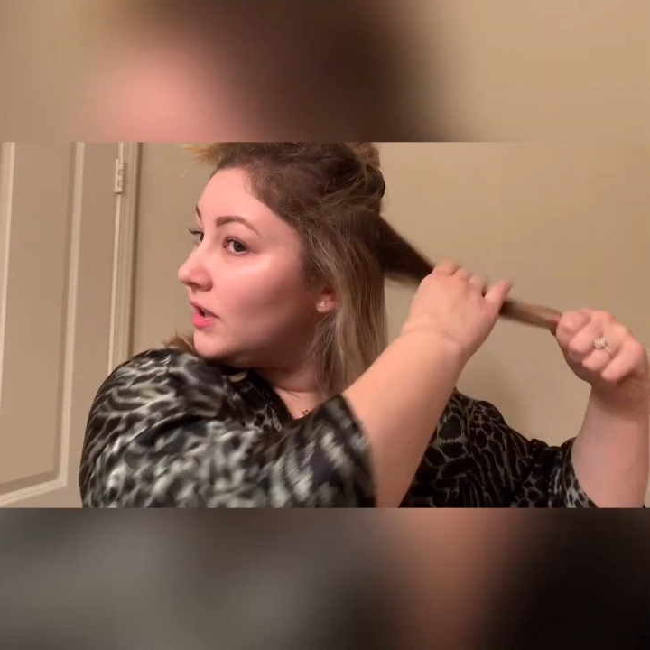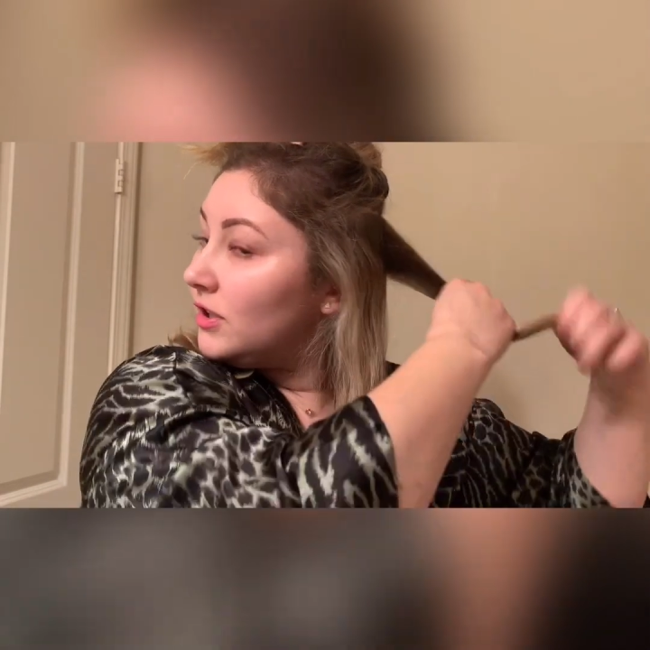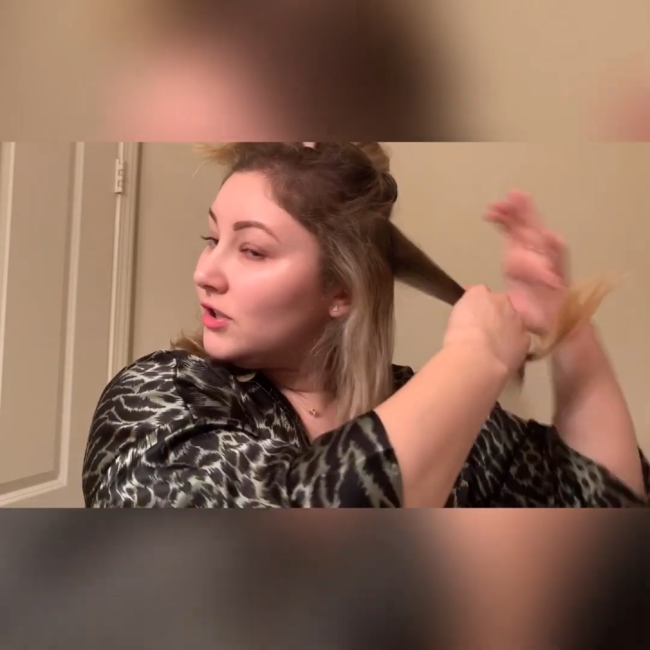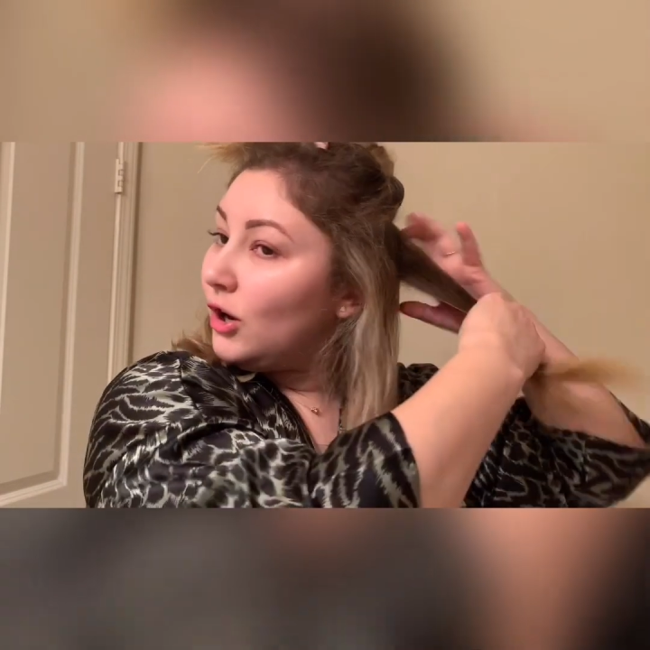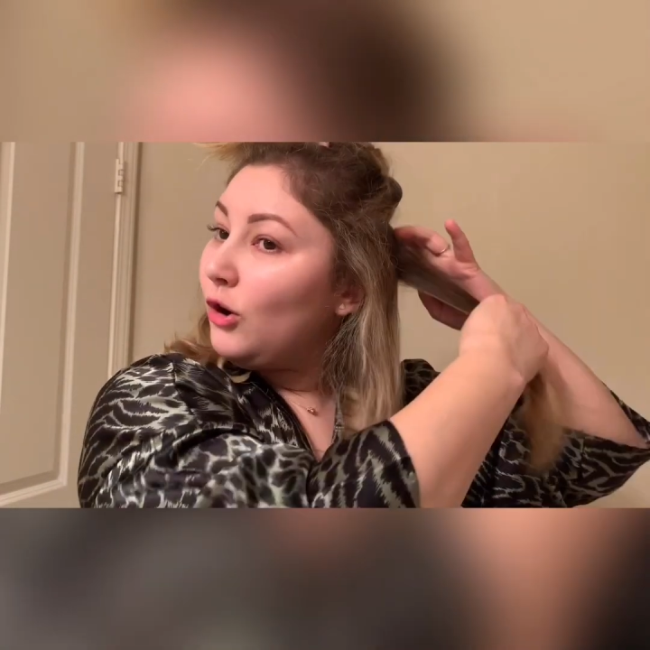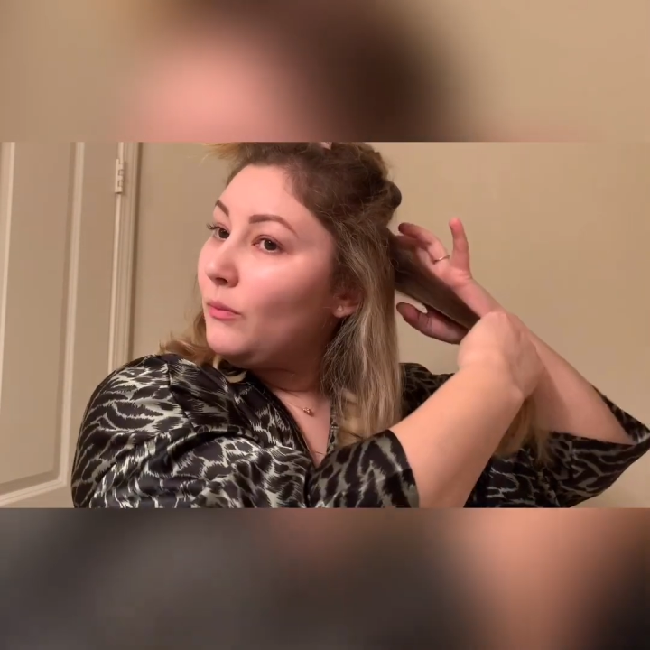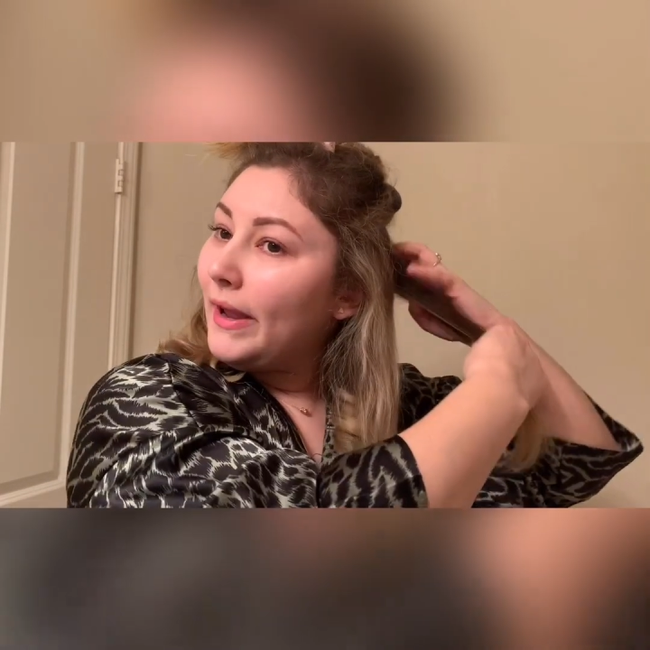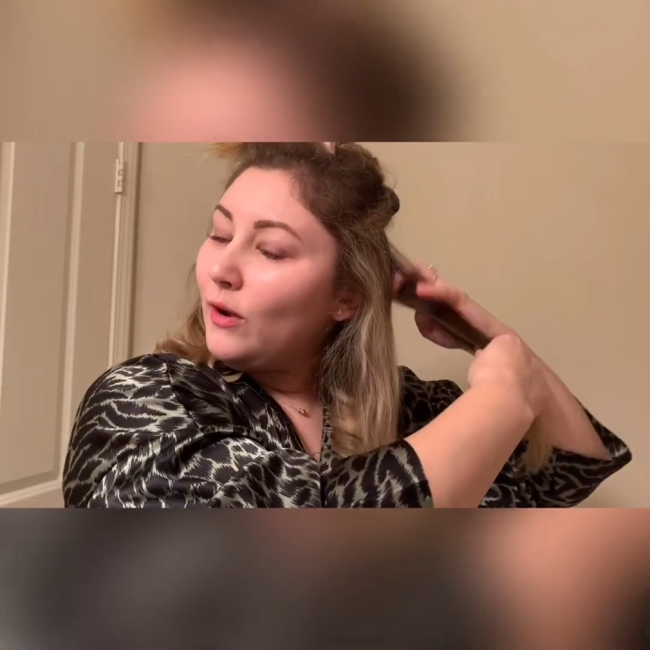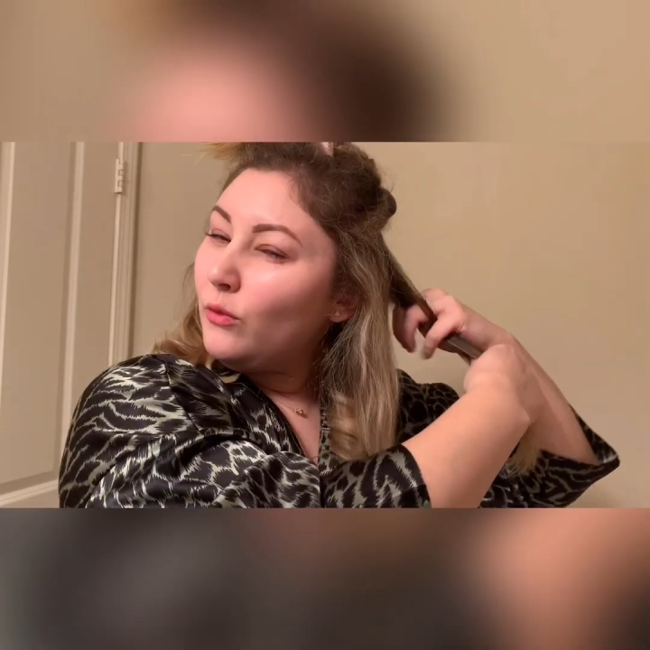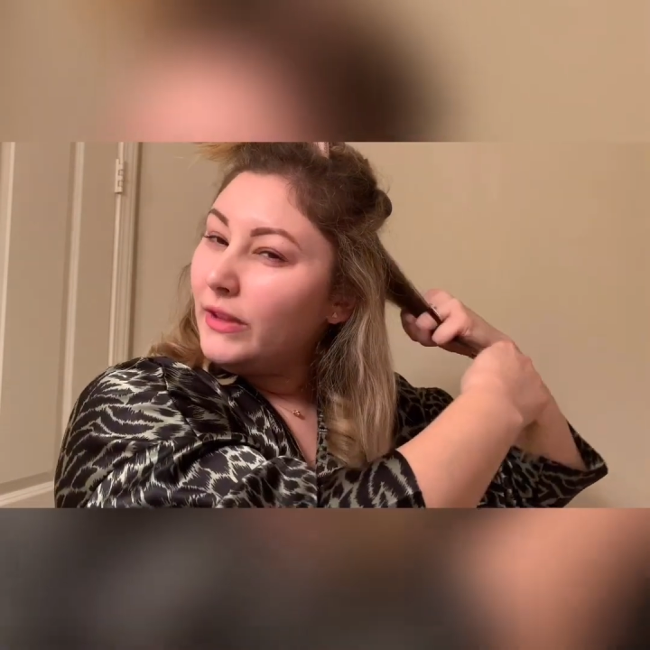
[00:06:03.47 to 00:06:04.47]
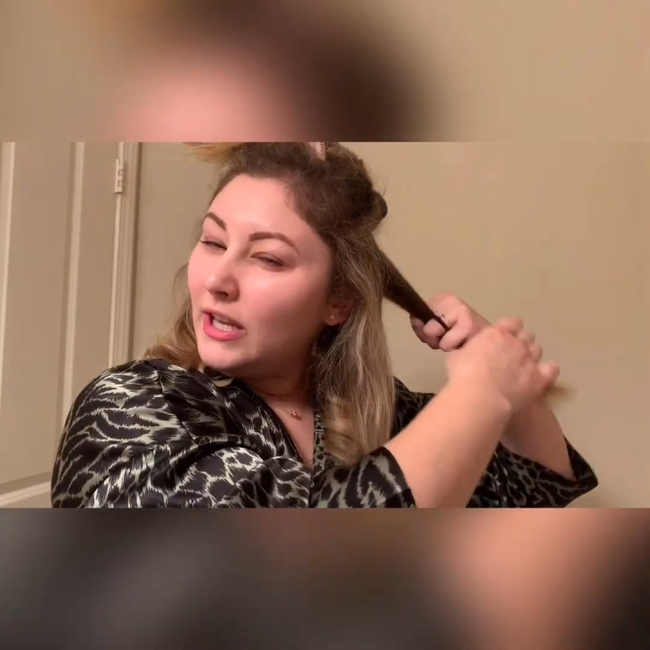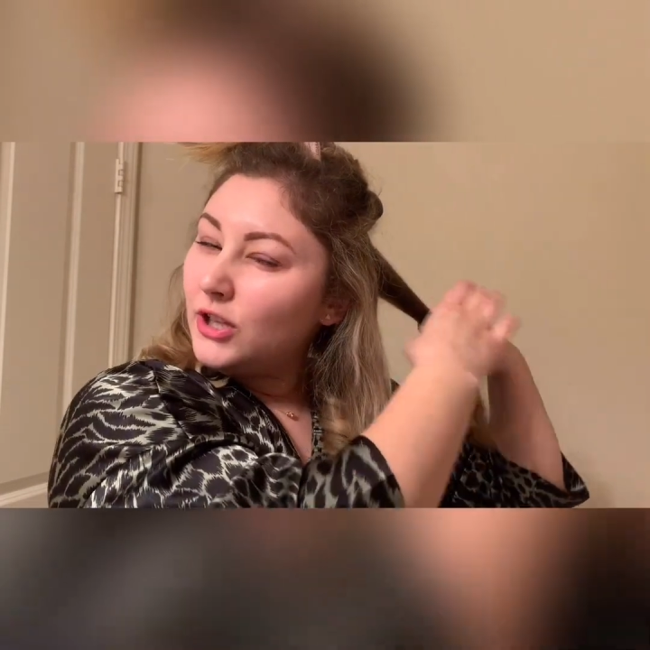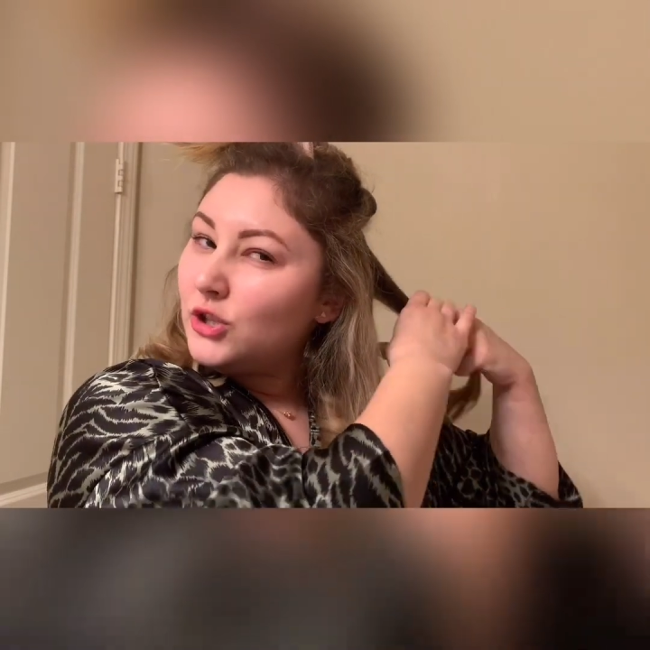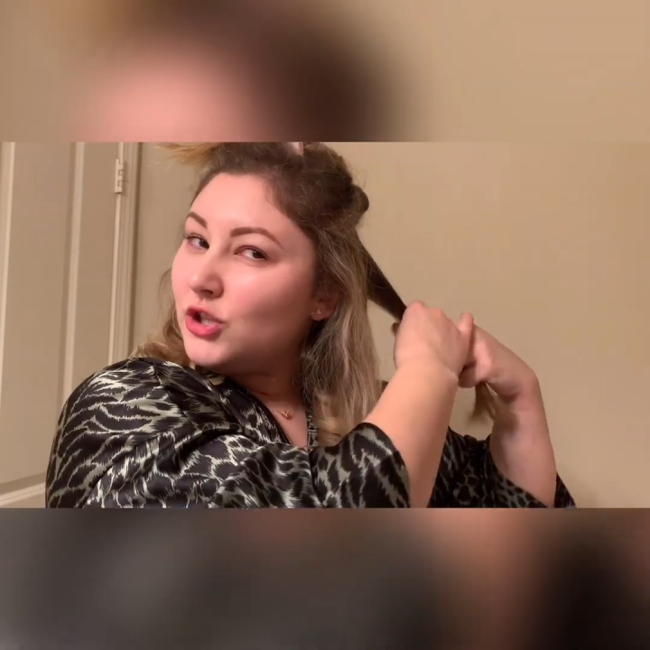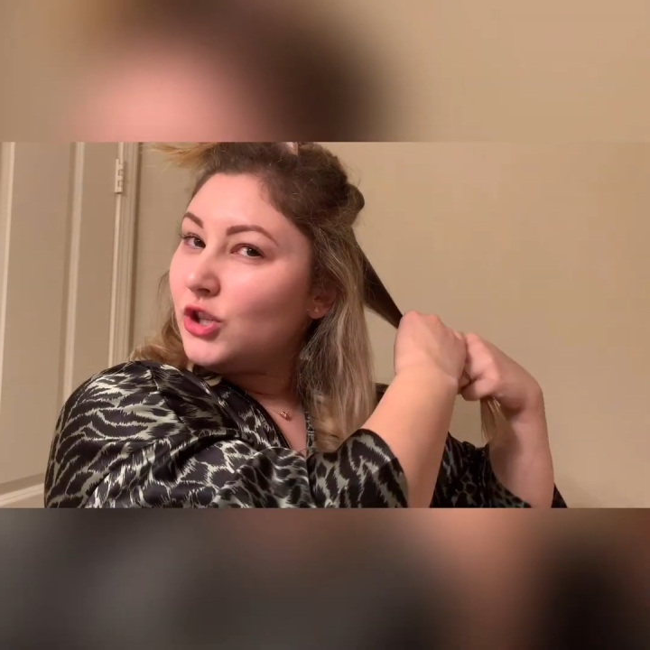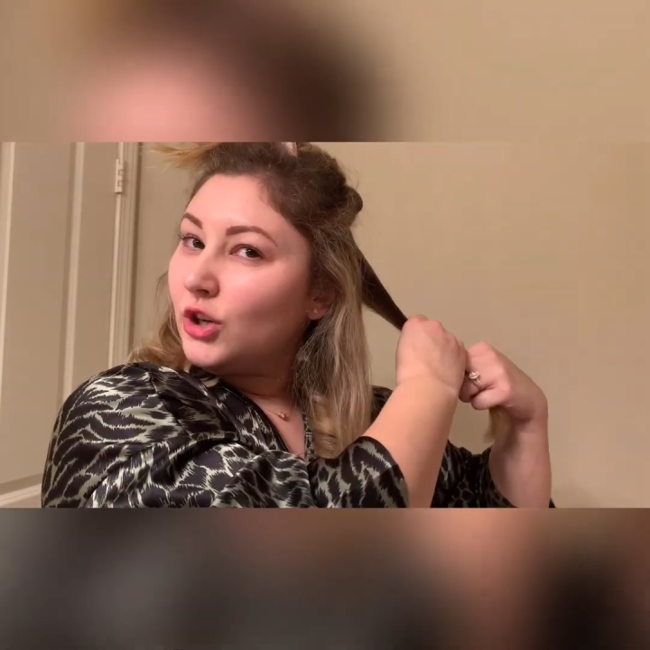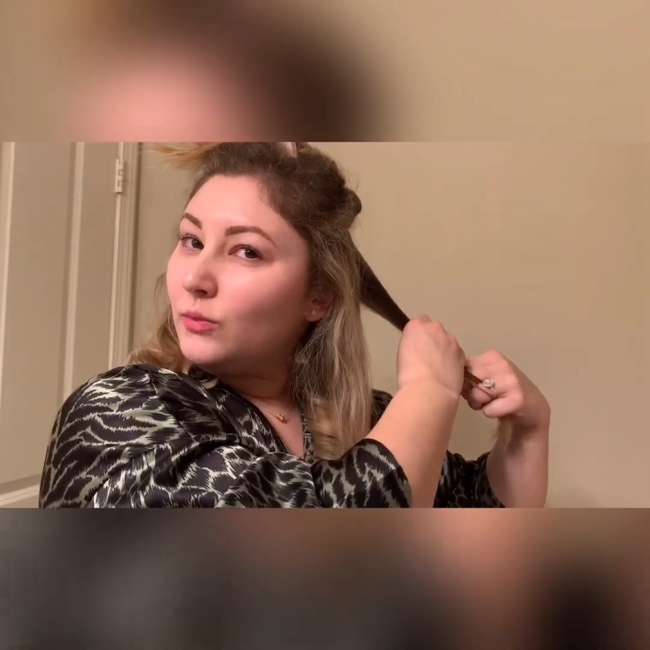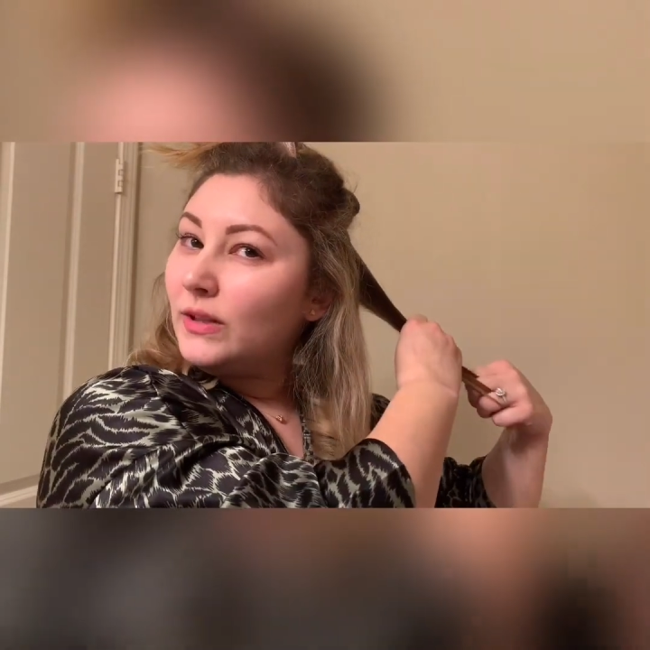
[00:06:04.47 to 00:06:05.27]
So my only concern